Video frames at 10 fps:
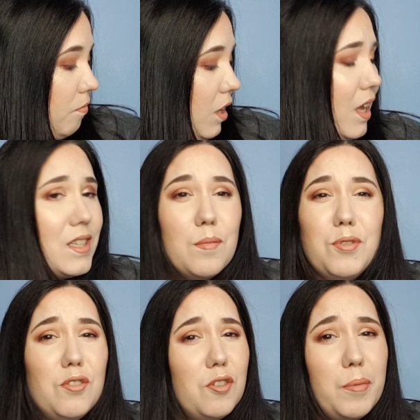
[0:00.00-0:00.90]
It is a
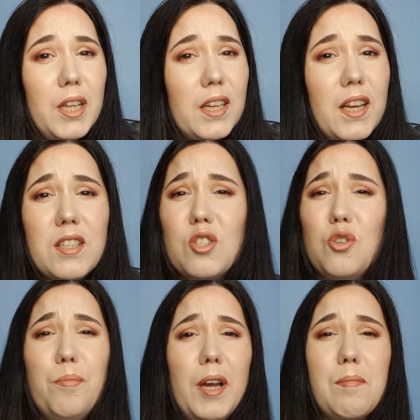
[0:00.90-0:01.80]
beautiful palette guys,
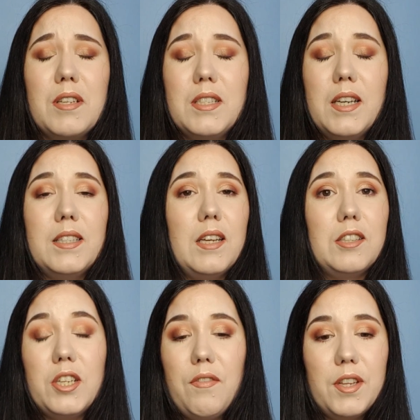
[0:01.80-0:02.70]
so pigmented
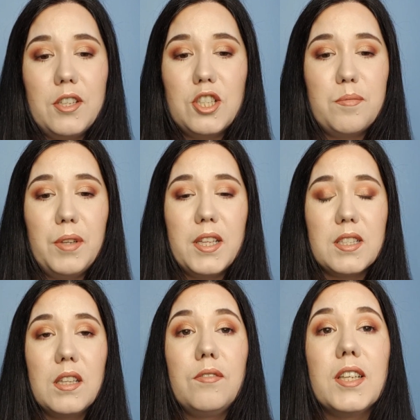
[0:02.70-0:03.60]
and everything just
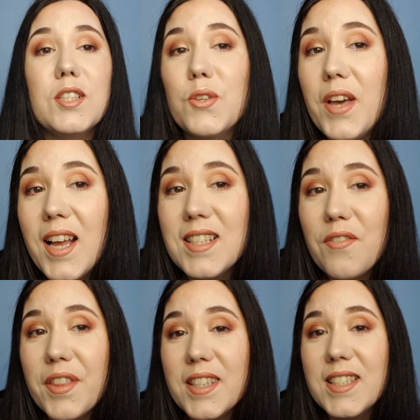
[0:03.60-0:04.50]
blends lovely. So that is
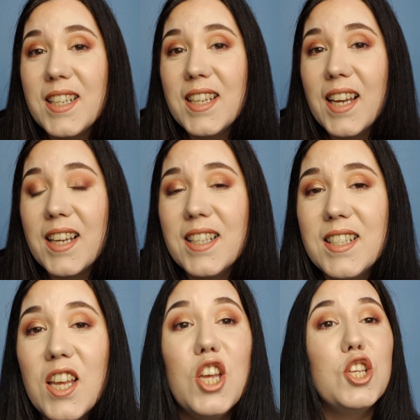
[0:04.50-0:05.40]
everything today guys
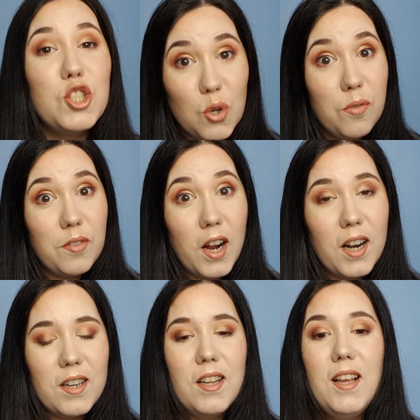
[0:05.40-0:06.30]
so
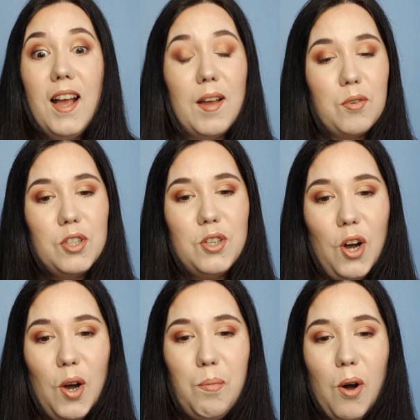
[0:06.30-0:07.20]
far. I'm going to
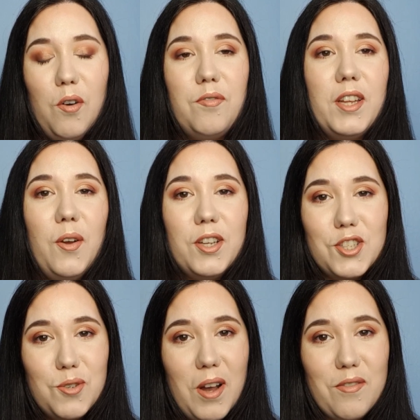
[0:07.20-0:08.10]
hop off now and
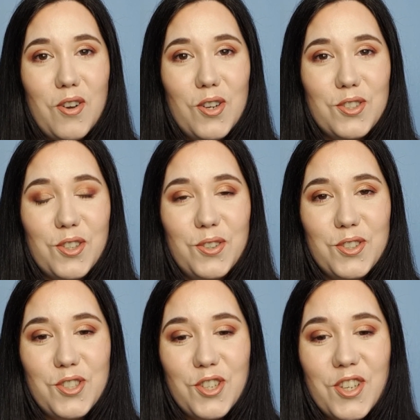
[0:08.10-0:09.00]
do what I've got to go and
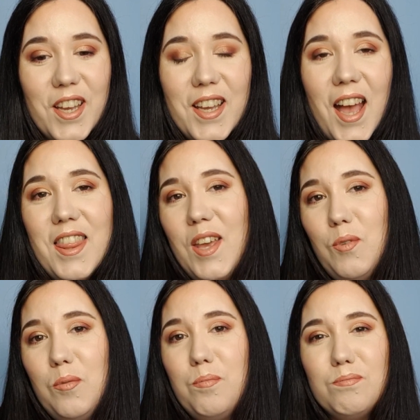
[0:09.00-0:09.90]
do, and then
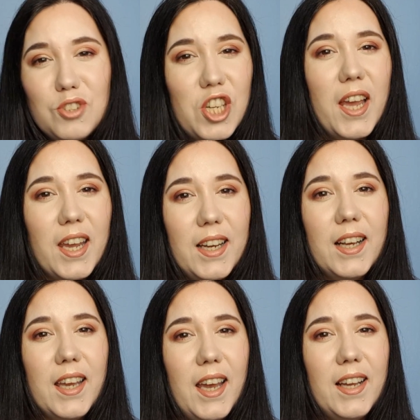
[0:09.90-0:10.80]
we'll check in
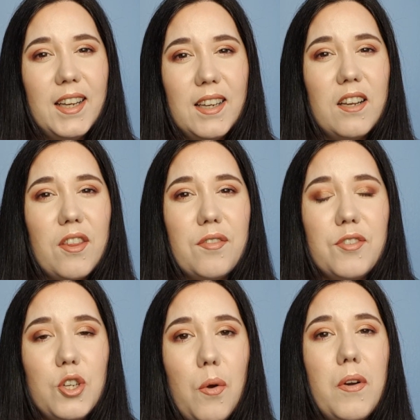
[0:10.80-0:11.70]
again in another
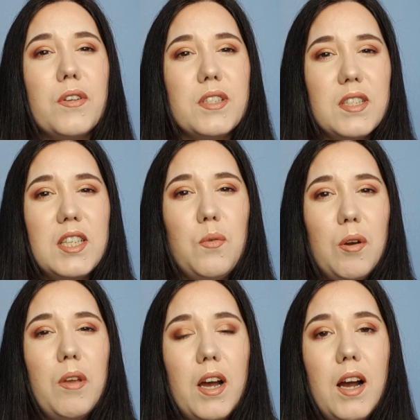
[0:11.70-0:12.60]
few hours, see
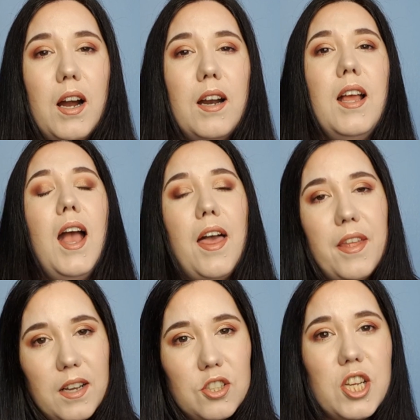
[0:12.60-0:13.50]
where we are, and
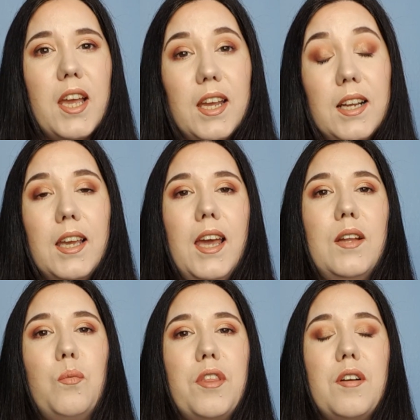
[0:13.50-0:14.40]
then I'll check in
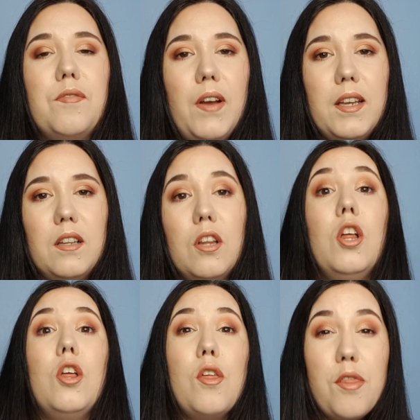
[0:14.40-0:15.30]
again with our final
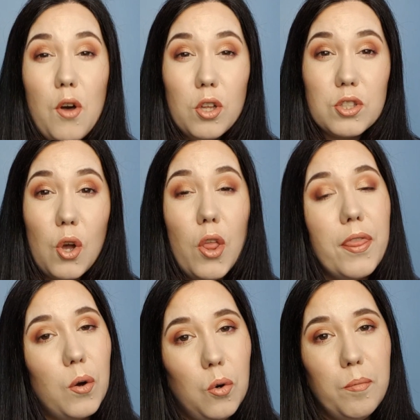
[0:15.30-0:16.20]
thoughts on
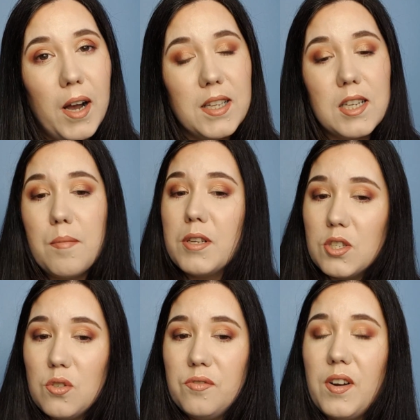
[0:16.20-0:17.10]
the whole matter. But
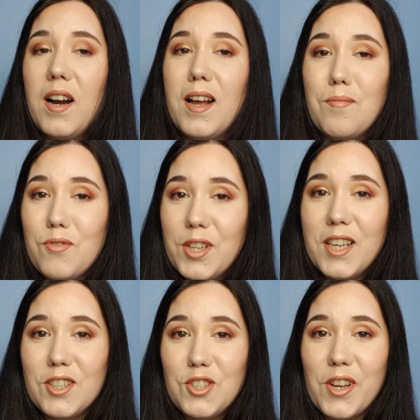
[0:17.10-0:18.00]
so far I'm really
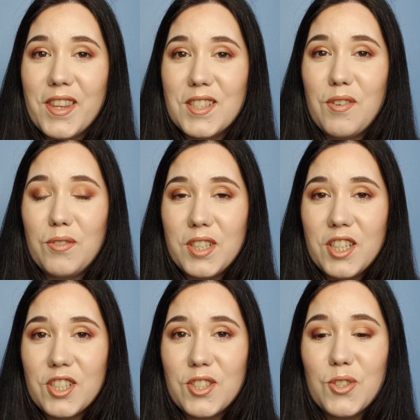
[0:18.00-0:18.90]
enjoying this
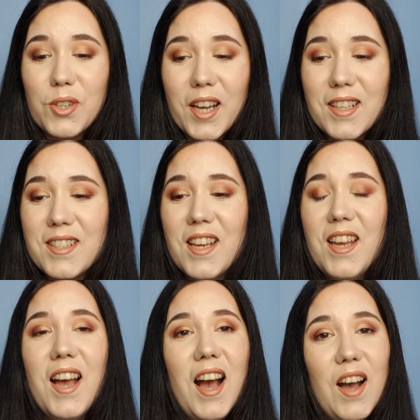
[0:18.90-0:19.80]
foundation. So guys,
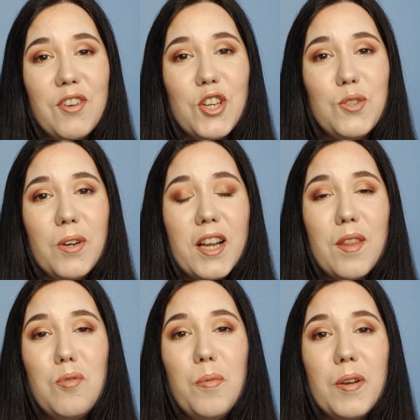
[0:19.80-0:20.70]
have a good one at the
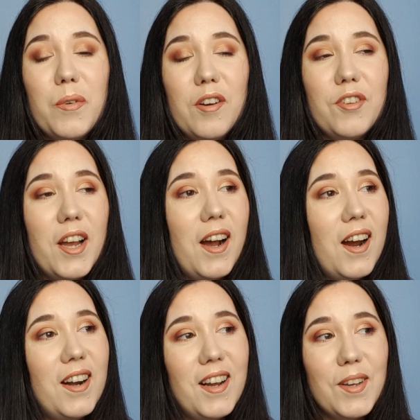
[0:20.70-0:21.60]
moment wherever you
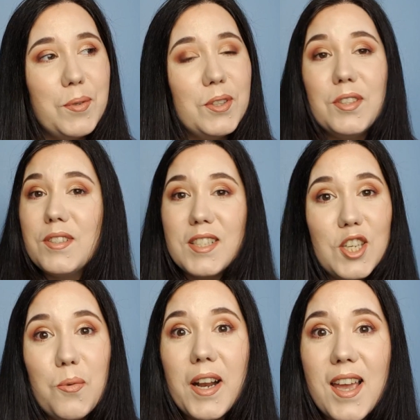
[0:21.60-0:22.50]
are. I will see
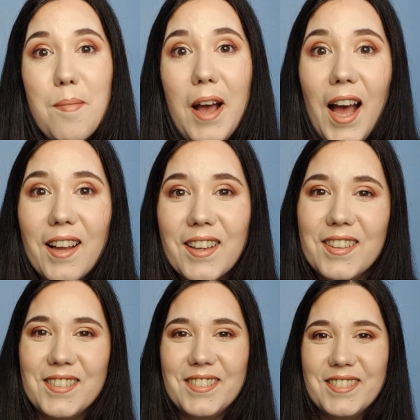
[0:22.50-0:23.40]
you when I get back.
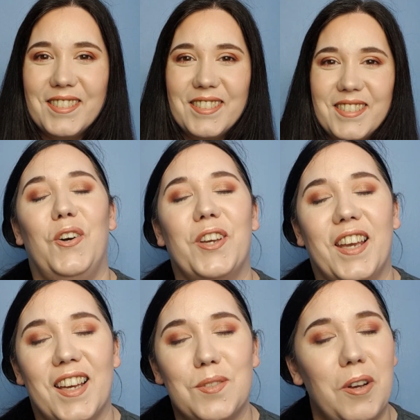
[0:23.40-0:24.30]
Okay
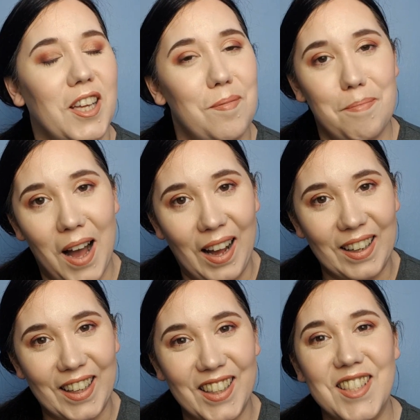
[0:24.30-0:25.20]
guys, welcome
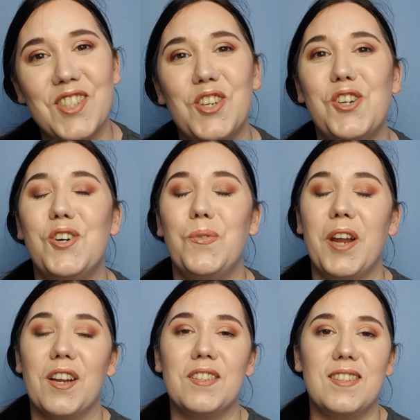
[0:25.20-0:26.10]
back. So
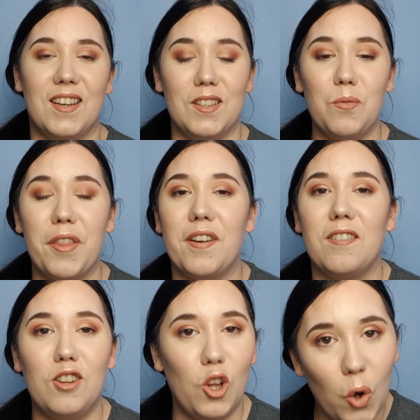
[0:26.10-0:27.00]
we are done with our
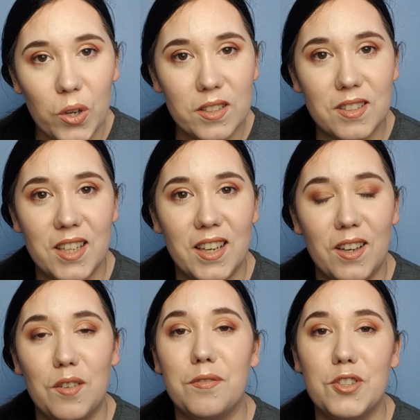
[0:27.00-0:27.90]
long day
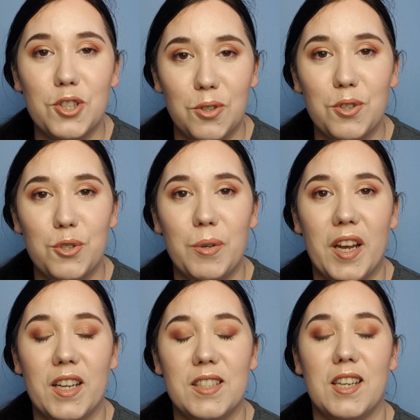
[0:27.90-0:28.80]
of chores we
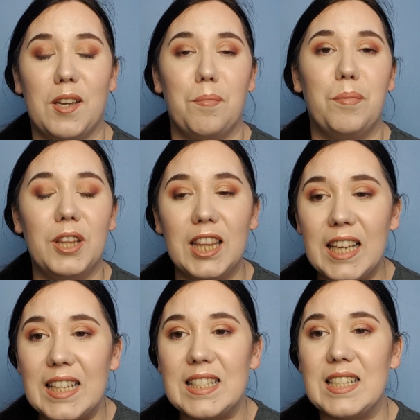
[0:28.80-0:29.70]
had to
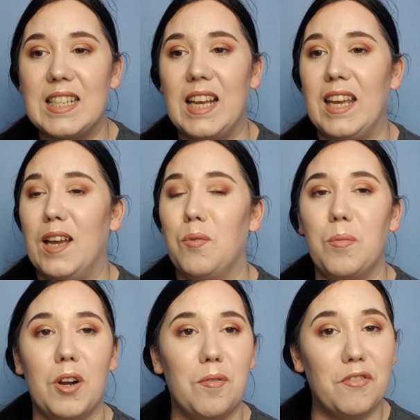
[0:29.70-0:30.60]
complete. We
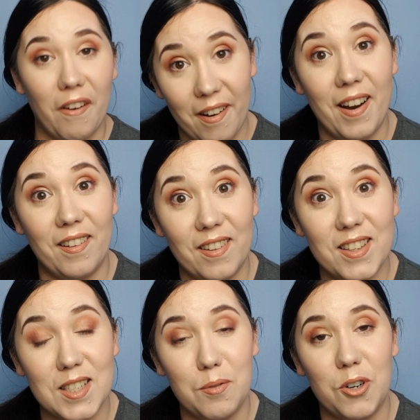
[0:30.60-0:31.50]
were up very early
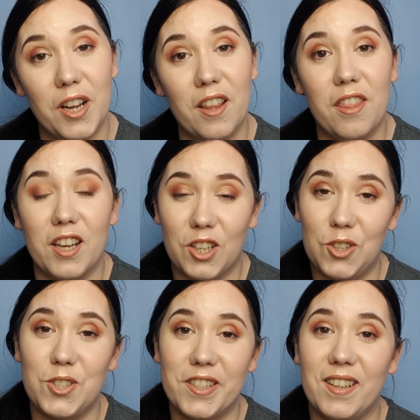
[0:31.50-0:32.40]
this morning, thank
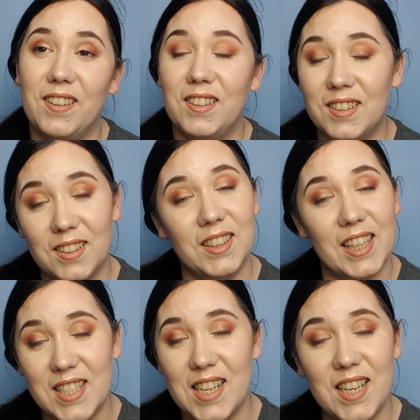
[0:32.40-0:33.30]
you to a little
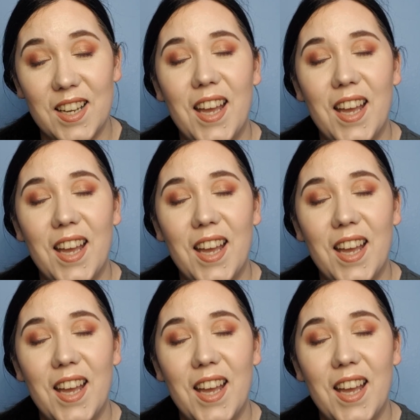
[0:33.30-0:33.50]
lady.